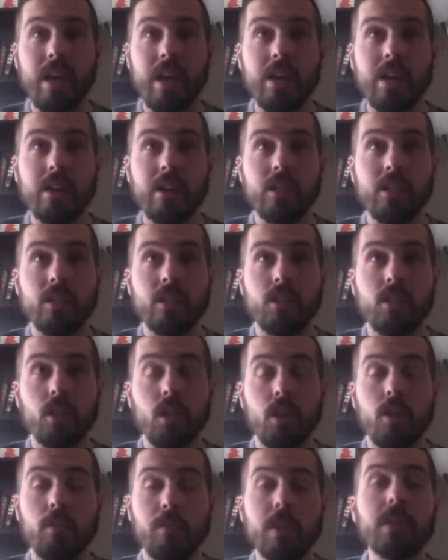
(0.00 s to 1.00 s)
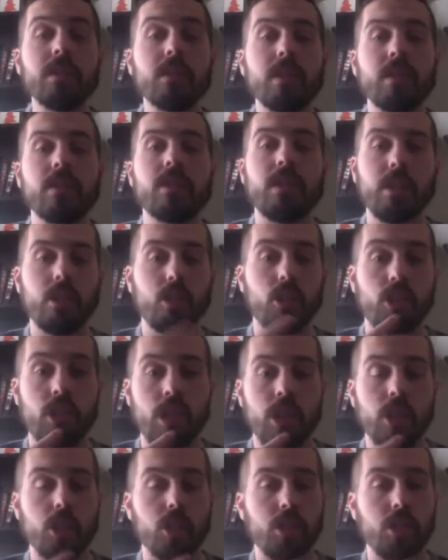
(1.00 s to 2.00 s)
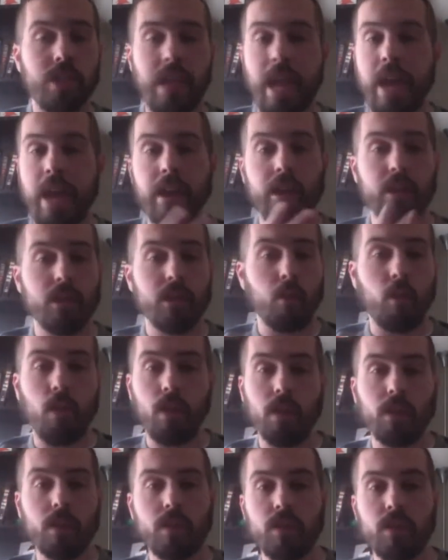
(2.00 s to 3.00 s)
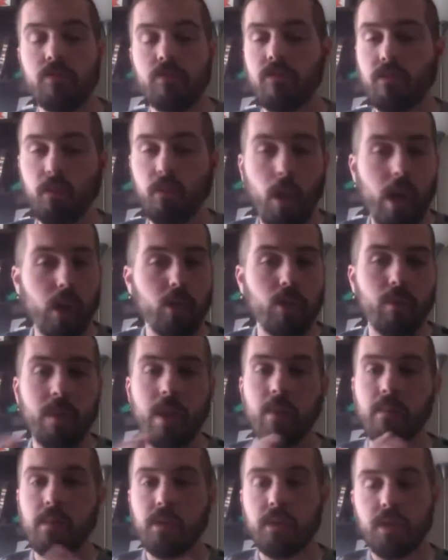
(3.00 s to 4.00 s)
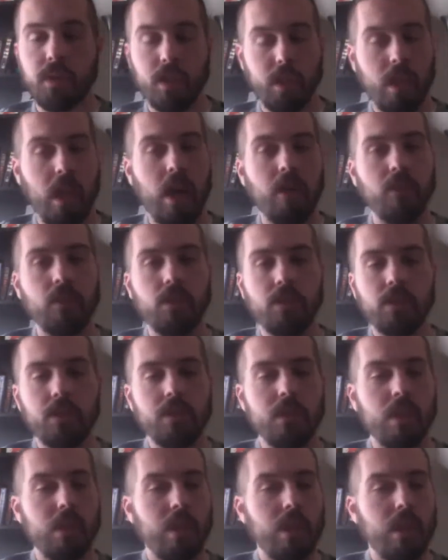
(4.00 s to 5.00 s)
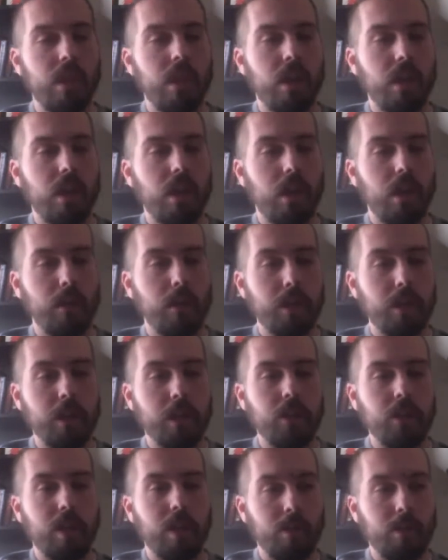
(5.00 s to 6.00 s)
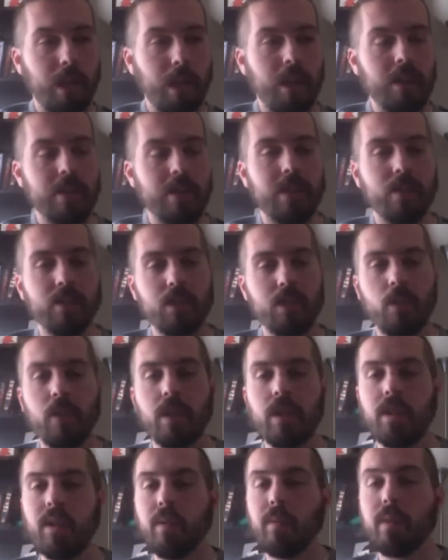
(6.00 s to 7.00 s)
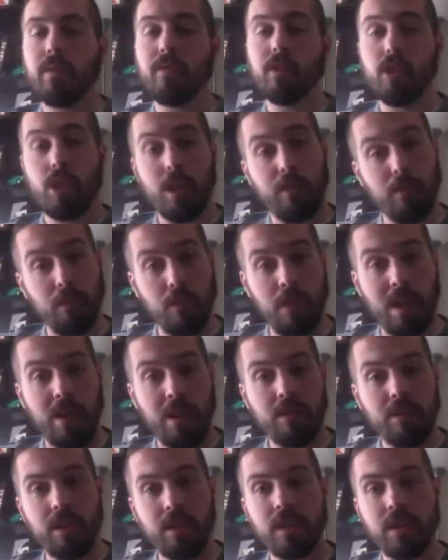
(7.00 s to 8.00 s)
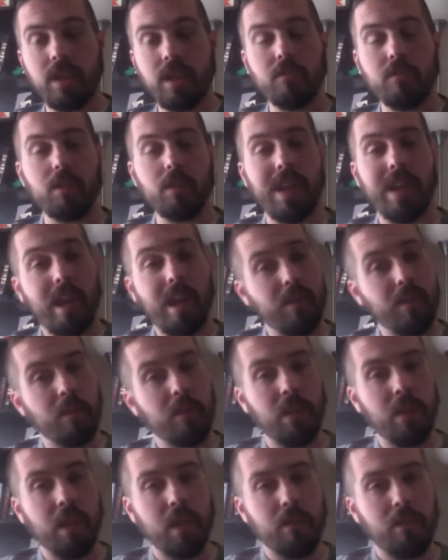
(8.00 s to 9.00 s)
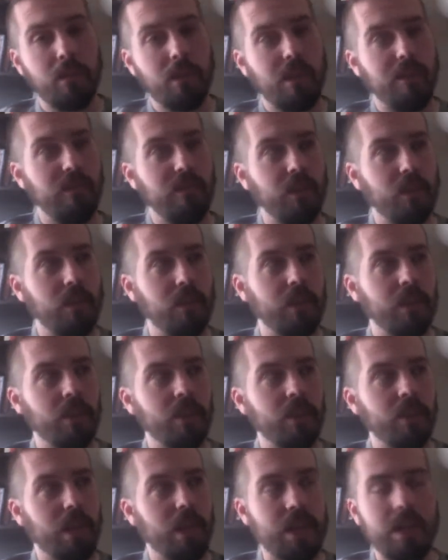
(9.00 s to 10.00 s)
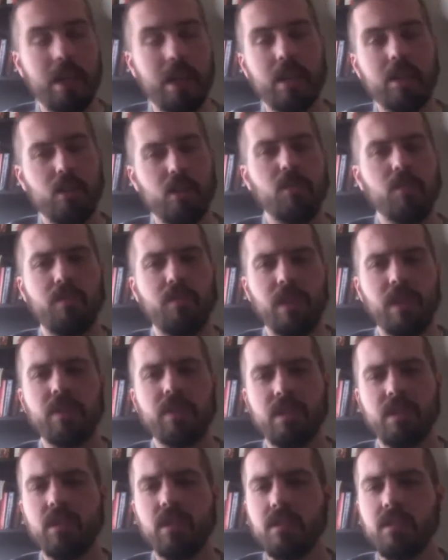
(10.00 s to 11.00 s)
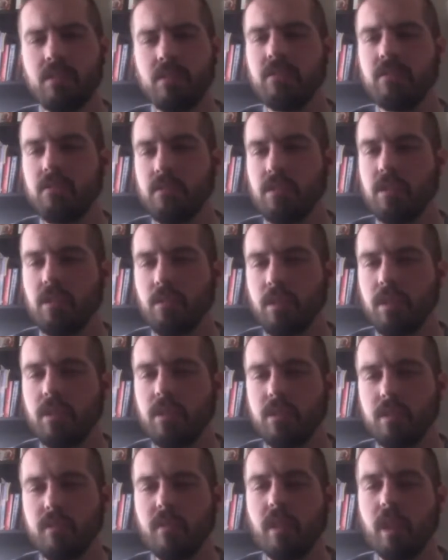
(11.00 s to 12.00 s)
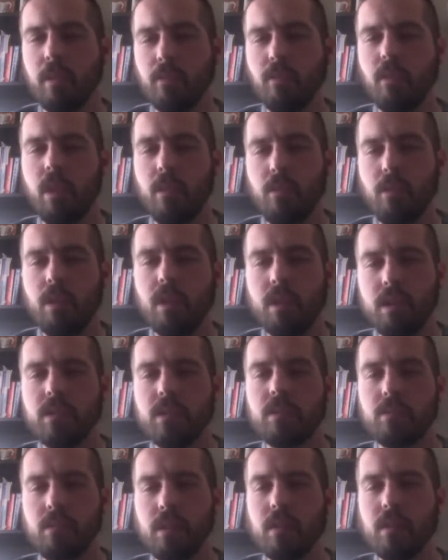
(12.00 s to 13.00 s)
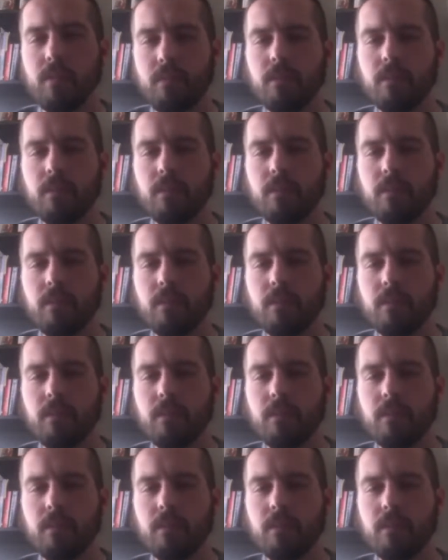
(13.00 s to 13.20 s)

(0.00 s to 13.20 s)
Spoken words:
is her business, is she just edits works from graduate papers to novels. Initially, I'll be honest, I was going a little bit of a cheaper route because I didn't really have the money, but I felt that I needed to invest it so it developed where I wanted it to be.